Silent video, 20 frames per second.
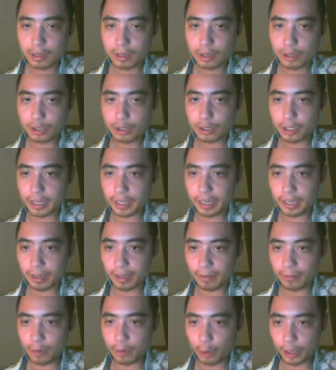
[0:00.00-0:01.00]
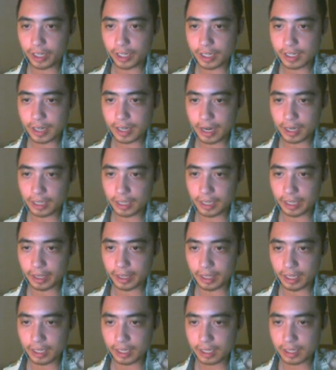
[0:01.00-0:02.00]
So like if Nork is standing like
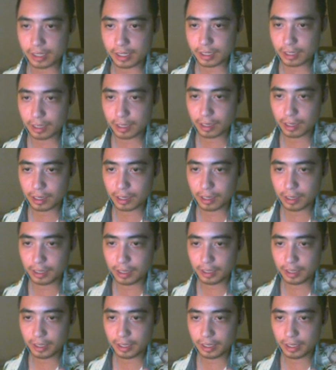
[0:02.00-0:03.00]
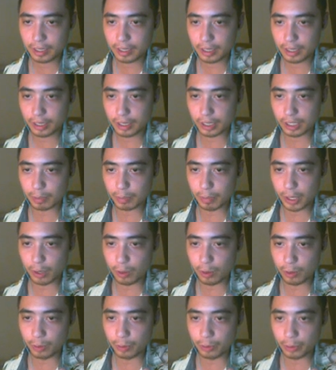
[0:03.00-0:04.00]
this, here's big
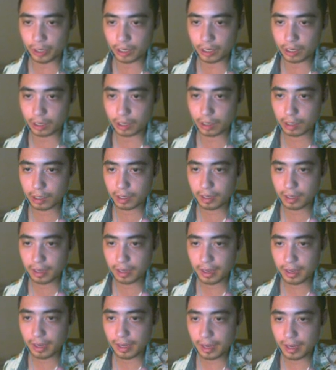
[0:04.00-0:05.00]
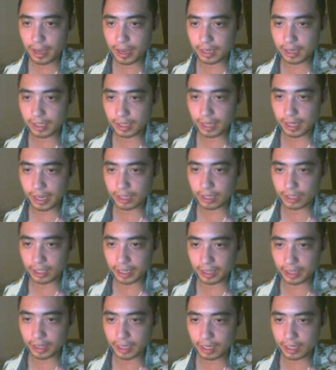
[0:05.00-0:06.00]
old Nork, and his legs are
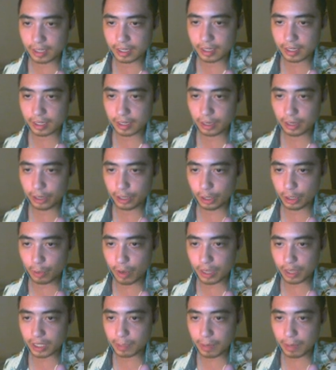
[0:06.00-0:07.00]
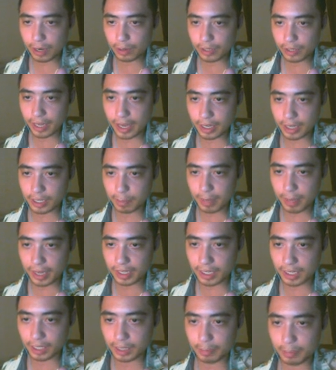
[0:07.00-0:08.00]
like this, you want Spyro's head to
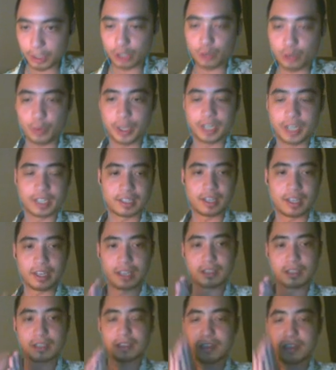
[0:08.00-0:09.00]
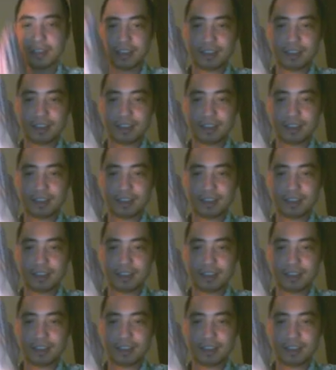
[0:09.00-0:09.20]
basically between his legs,